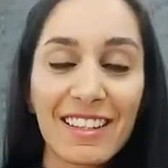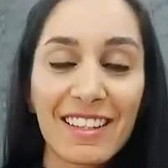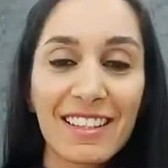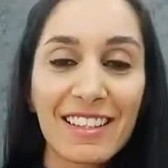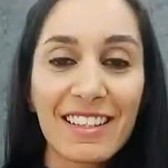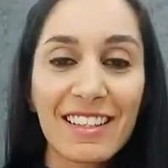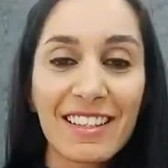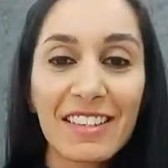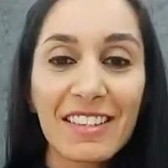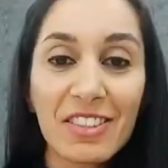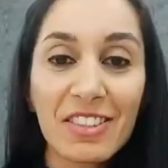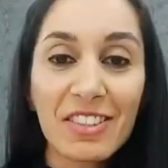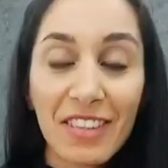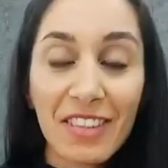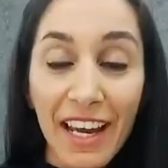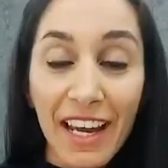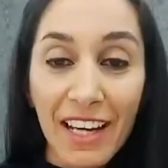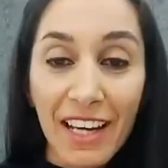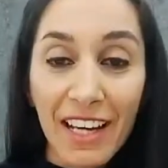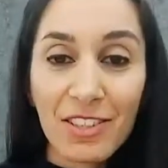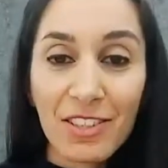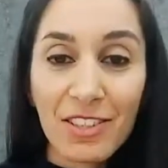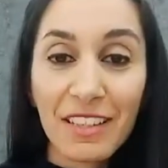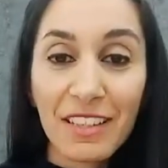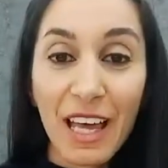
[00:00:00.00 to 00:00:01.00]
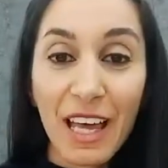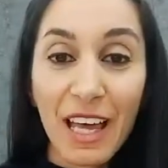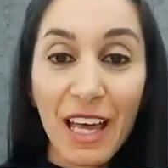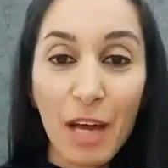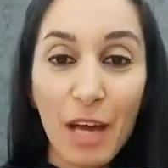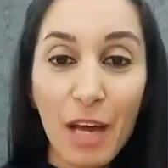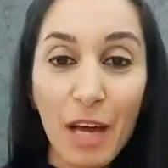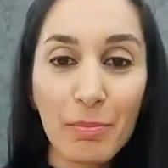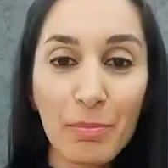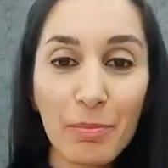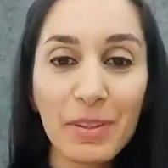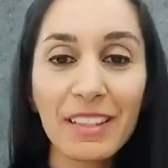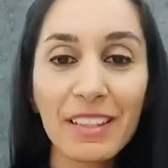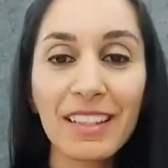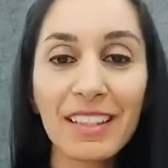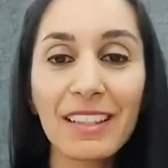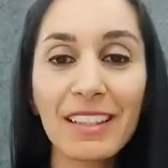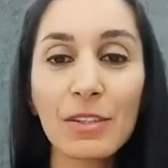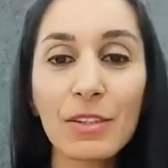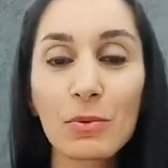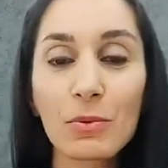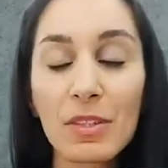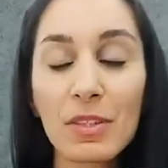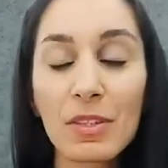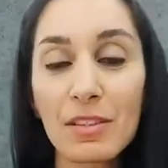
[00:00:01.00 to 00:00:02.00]
This interaction
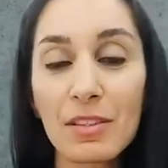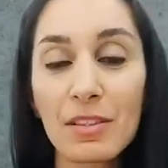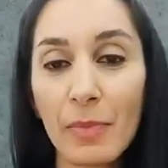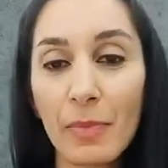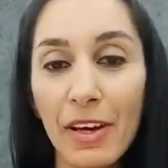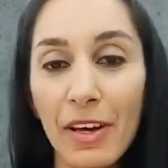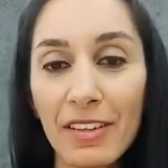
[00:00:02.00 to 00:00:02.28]
happening with